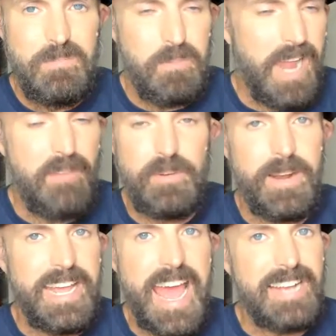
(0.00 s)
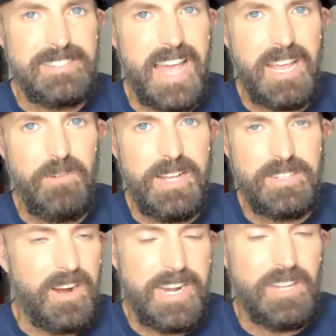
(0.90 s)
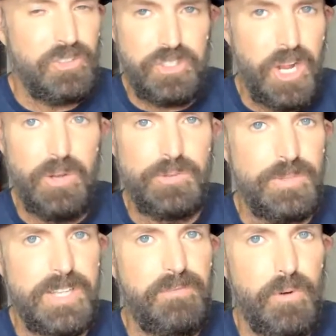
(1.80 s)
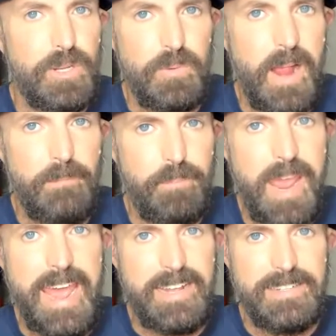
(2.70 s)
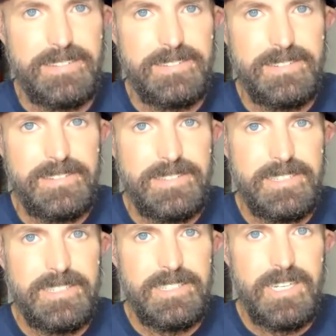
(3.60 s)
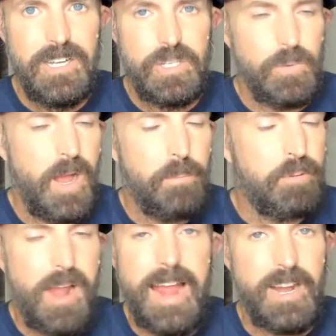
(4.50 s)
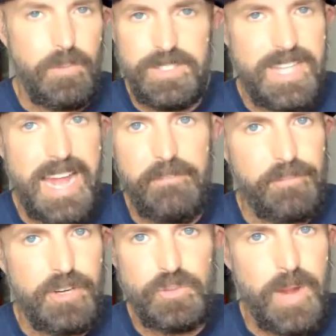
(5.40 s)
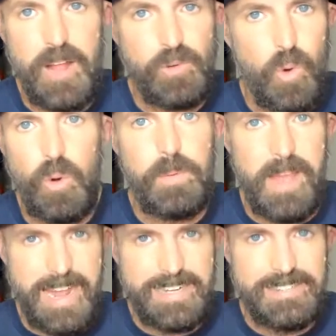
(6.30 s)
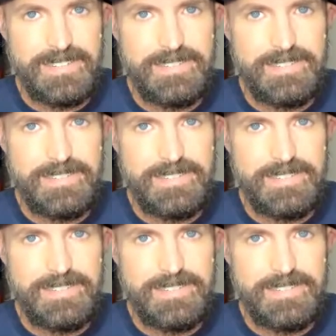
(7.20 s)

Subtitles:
But everybody acts like it was. Cardale Jones was a fourth round pick. Terrell Pryor was not a first round quarterback.